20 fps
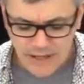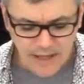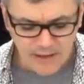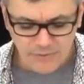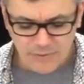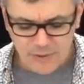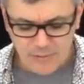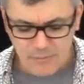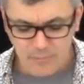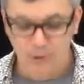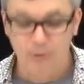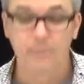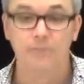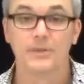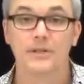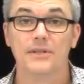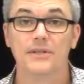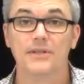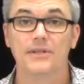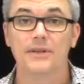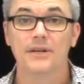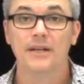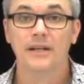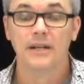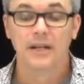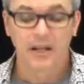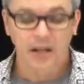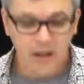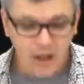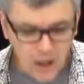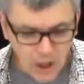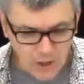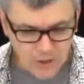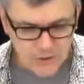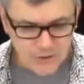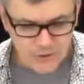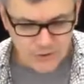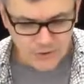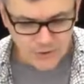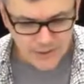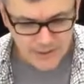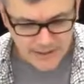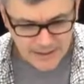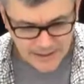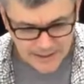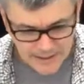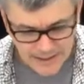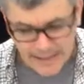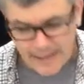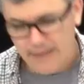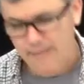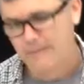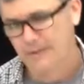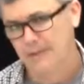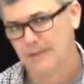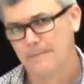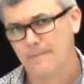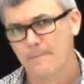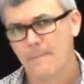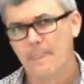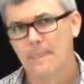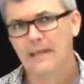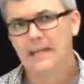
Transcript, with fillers: every purpose under heaven."